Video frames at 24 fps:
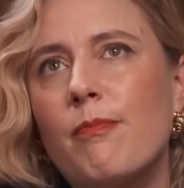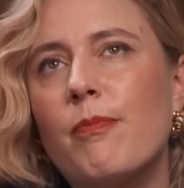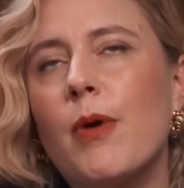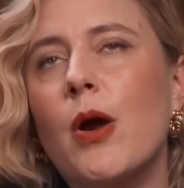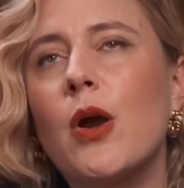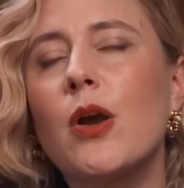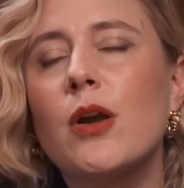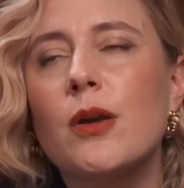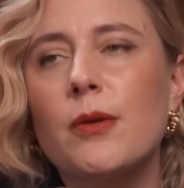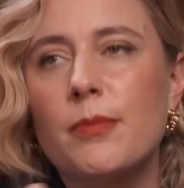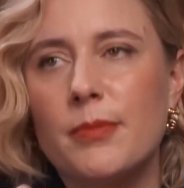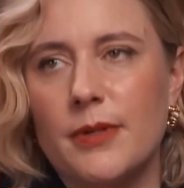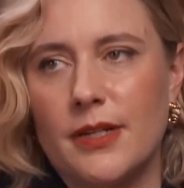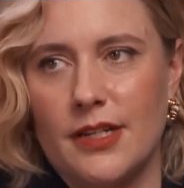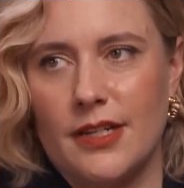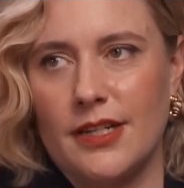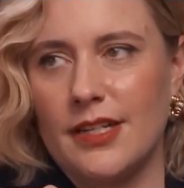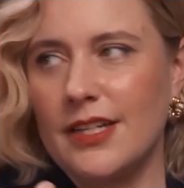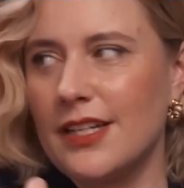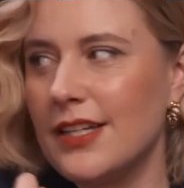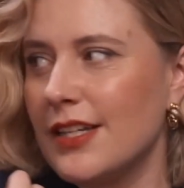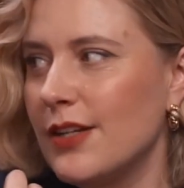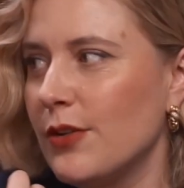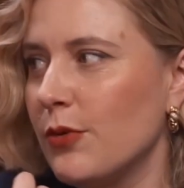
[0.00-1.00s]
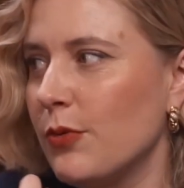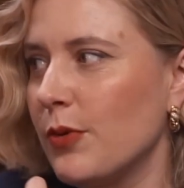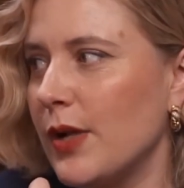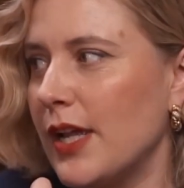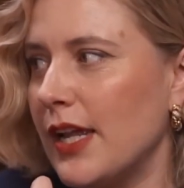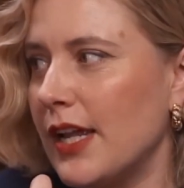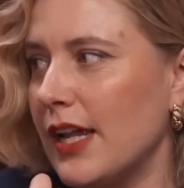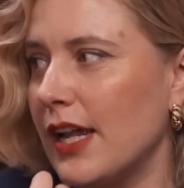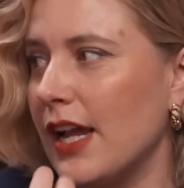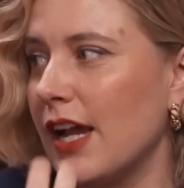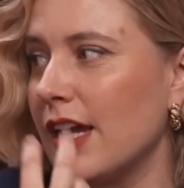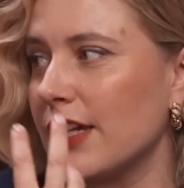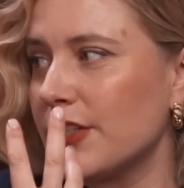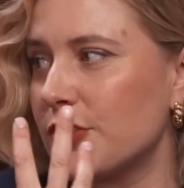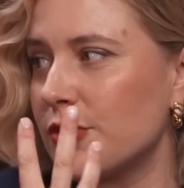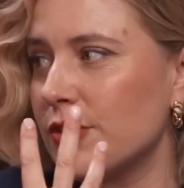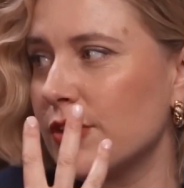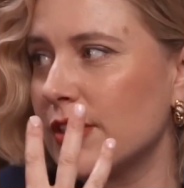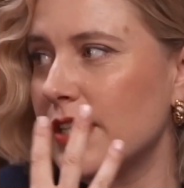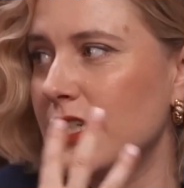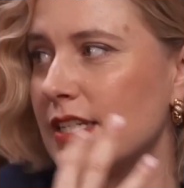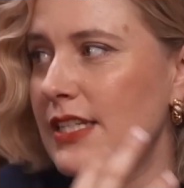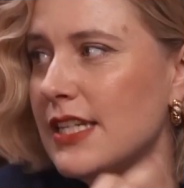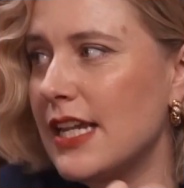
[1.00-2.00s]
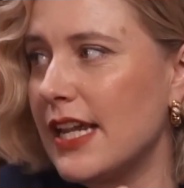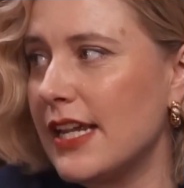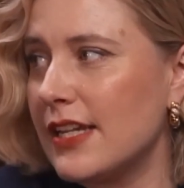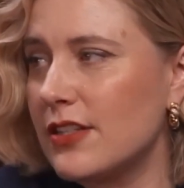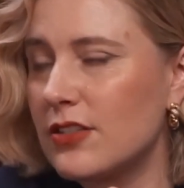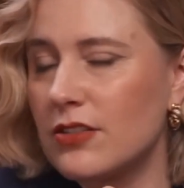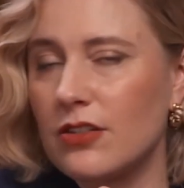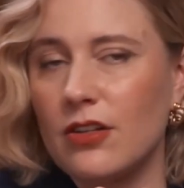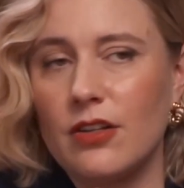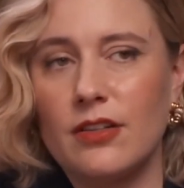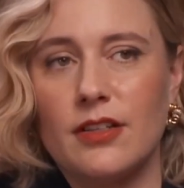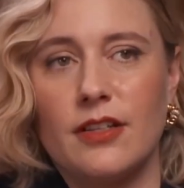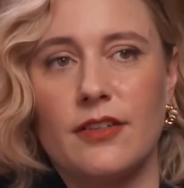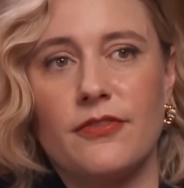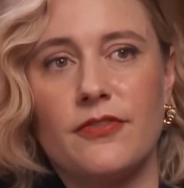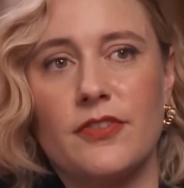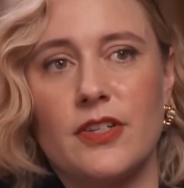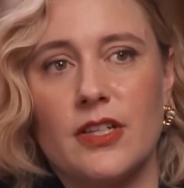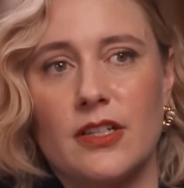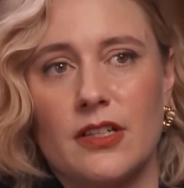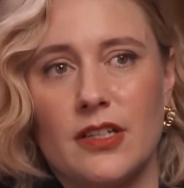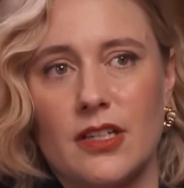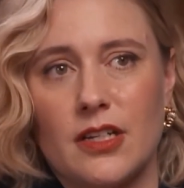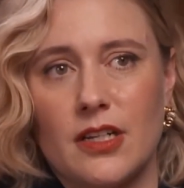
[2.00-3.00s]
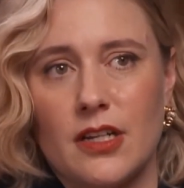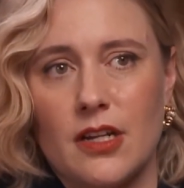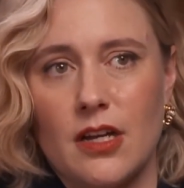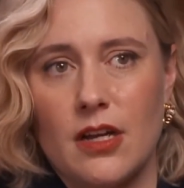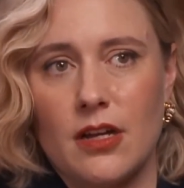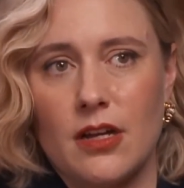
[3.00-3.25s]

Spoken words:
Barbie, in a way, actually takes on the feeling